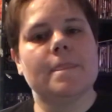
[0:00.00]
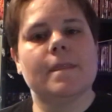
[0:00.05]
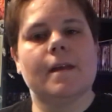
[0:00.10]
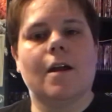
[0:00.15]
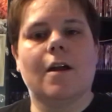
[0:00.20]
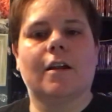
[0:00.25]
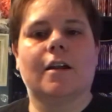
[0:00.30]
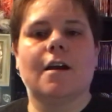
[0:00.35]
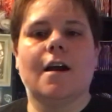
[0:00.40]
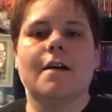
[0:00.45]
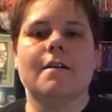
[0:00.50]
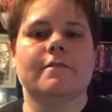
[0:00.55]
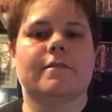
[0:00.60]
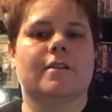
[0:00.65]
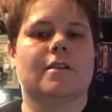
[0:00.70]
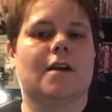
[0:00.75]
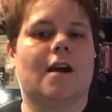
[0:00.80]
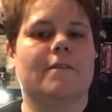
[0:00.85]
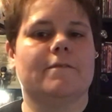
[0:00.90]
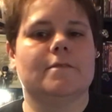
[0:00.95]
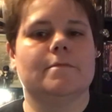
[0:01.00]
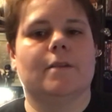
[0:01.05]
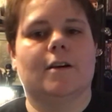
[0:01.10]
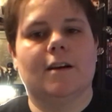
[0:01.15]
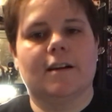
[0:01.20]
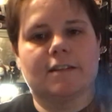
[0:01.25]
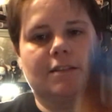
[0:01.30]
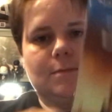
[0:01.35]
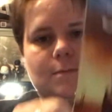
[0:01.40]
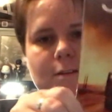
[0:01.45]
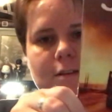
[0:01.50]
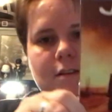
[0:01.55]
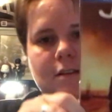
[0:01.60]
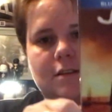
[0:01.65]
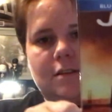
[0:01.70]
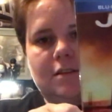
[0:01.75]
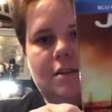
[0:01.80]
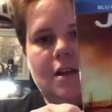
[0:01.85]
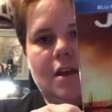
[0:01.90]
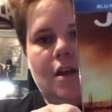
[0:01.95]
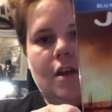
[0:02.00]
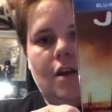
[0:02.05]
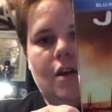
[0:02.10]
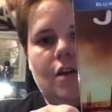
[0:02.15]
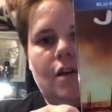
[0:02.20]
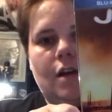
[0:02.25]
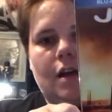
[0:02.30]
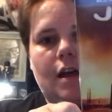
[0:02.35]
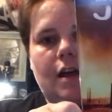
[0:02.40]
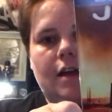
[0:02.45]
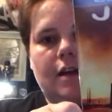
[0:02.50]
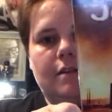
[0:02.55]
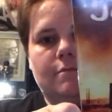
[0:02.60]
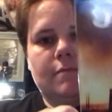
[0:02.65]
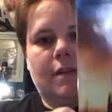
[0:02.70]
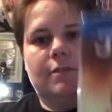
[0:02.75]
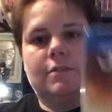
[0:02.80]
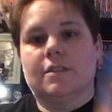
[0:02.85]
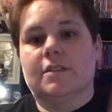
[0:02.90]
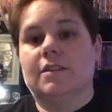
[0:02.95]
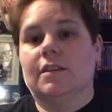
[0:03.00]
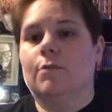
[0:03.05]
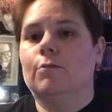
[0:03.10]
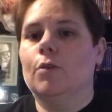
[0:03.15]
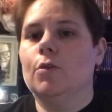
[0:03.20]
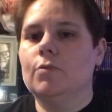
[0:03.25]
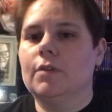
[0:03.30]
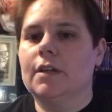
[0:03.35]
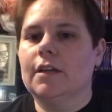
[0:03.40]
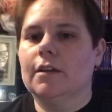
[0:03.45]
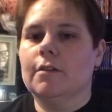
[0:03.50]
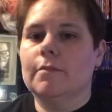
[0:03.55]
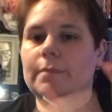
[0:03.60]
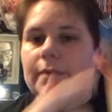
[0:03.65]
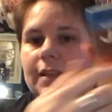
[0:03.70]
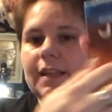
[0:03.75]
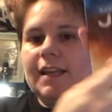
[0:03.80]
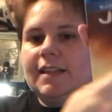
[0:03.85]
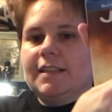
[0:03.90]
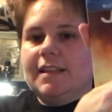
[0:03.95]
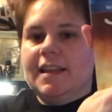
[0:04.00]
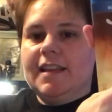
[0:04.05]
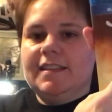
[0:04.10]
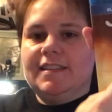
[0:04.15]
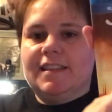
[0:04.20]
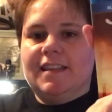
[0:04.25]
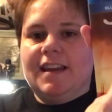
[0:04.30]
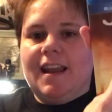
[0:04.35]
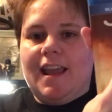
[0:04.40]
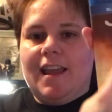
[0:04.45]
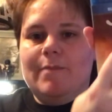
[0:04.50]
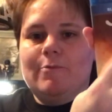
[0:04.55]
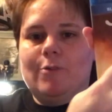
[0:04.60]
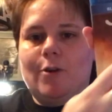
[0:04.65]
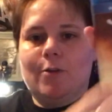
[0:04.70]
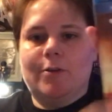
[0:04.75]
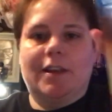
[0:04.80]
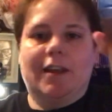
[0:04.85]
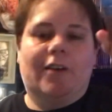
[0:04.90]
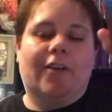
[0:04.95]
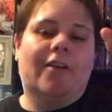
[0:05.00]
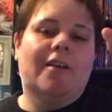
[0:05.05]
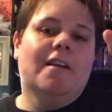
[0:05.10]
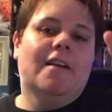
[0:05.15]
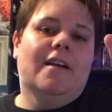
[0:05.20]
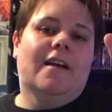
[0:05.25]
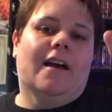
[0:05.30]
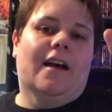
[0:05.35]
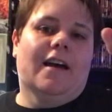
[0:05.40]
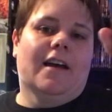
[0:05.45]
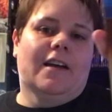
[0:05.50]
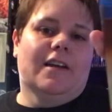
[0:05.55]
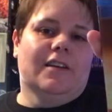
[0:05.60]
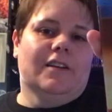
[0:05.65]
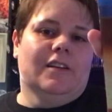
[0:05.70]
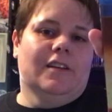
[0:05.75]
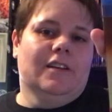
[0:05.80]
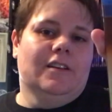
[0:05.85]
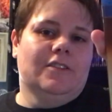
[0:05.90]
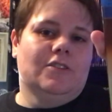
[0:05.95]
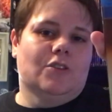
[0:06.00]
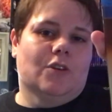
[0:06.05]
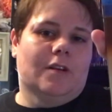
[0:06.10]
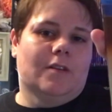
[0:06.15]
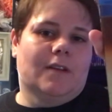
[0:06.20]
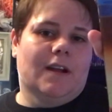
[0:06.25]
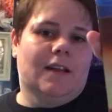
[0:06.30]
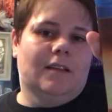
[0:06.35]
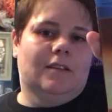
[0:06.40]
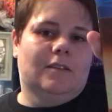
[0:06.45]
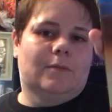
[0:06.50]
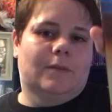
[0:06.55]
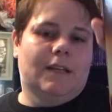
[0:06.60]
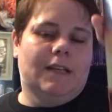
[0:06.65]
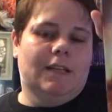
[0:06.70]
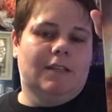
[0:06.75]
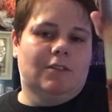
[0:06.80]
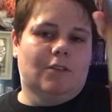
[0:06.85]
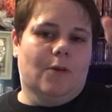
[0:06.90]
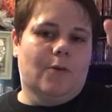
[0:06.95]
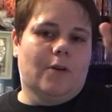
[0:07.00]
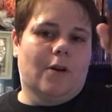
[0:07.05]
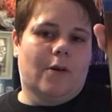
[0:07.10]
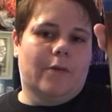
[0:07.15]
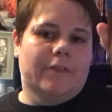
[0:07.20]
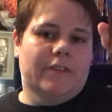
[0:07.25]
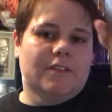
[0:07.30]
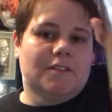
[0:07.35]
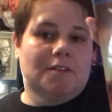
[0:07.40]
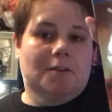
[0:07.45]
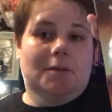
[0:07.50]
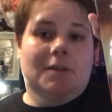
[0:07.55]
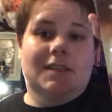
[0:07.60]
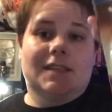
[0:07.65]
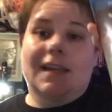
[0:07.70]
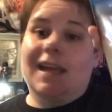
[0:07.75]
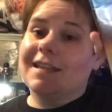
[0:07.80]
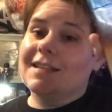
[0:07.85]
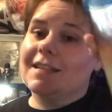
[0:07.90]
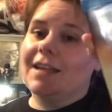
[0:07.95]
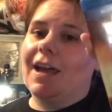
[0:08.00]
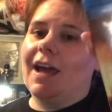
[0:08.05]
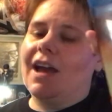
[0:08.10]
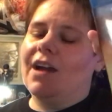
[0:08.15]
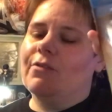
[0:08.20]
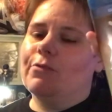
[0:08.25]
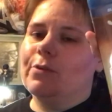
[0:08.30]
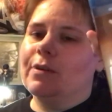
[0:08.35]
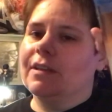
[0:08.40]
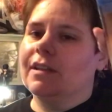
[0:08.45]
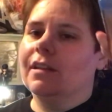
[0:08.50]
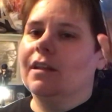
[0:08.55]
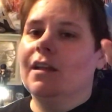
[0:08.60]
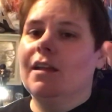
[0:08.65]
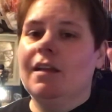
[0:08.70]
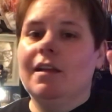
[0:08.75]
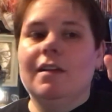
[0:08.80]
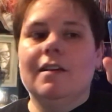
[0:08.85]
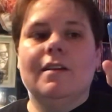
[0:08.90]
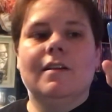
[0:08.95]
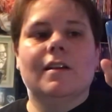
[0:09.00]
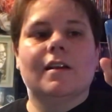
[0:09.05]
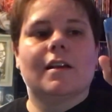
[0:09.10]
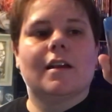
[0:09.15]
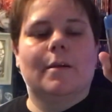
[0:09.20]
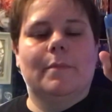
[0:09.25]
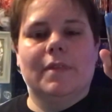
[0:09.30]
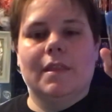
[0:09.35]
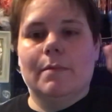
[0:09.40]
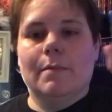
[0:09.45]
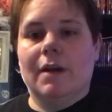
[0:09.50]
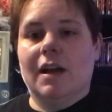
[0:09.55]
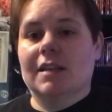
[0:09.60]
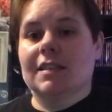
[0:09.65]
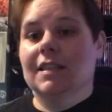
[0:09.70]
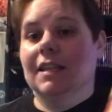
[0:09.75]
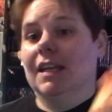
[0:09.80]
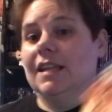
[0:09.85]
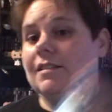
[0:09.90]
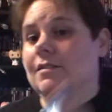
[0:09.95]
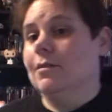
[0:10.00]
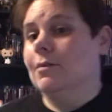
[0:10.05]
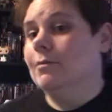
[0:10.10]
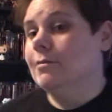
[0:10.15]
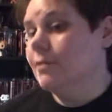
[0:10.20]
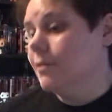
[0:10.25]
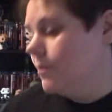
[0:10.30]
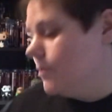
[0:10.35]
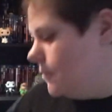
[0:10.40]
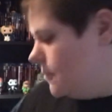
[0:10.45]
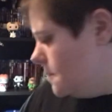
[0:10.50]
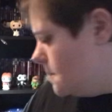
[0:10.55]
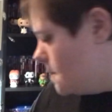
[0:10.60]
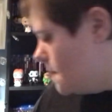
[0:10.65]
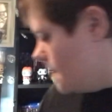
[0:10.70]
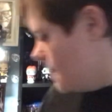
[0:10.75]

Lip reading: our coffin box was, I was going to say Roadkill, but that is the name, Roadkill. Joyride 3, don't own this, so it's nice to have one come in the box that I don't own.